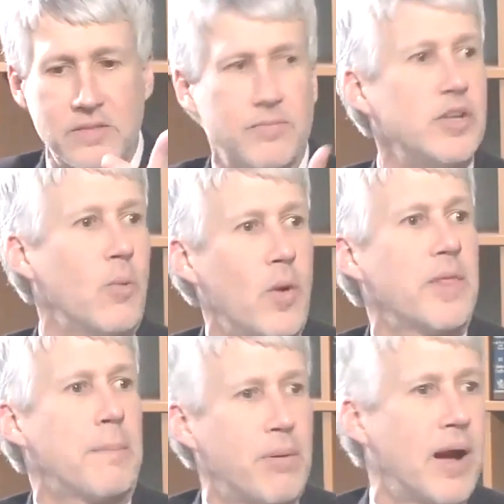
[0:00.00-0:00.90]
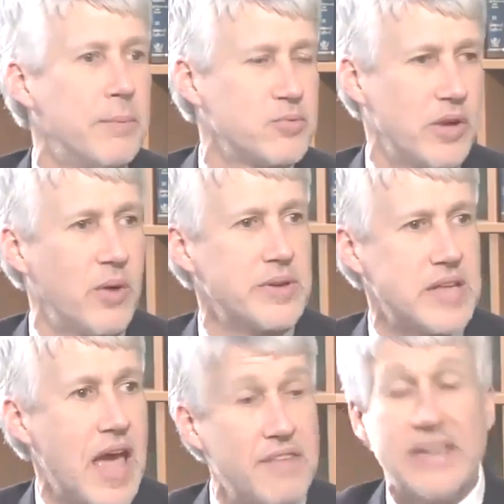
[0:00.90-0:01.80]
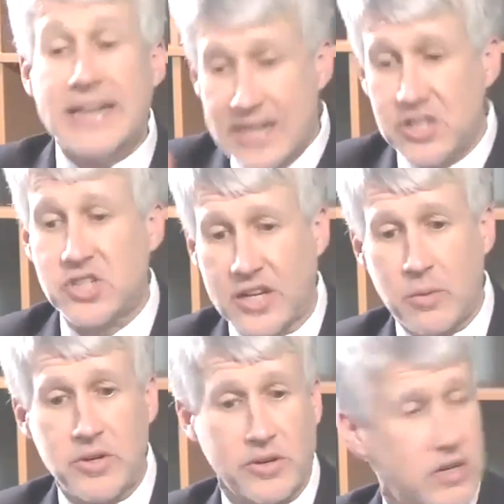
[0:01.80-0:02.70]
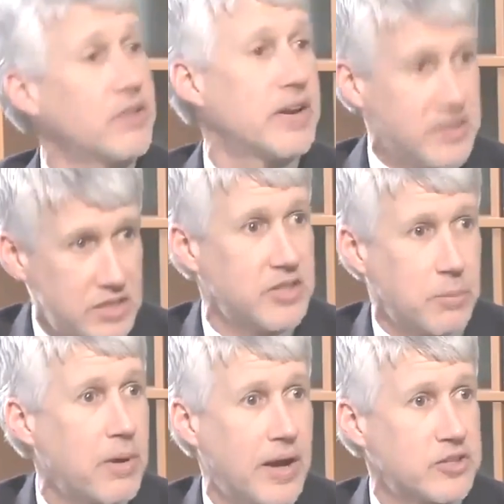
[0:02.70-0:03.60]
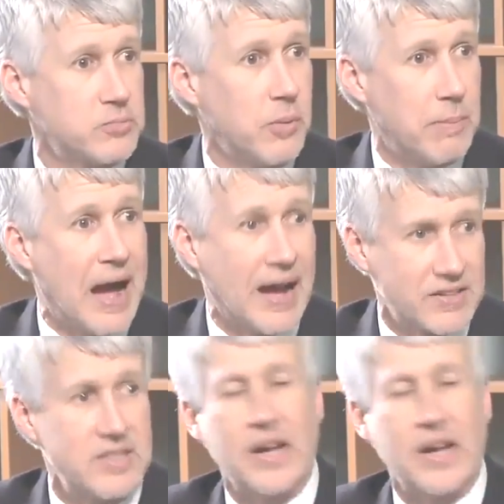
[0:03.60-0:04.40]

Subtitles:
And you know, one of the problems we always have initially when you're curing is into the proximal box,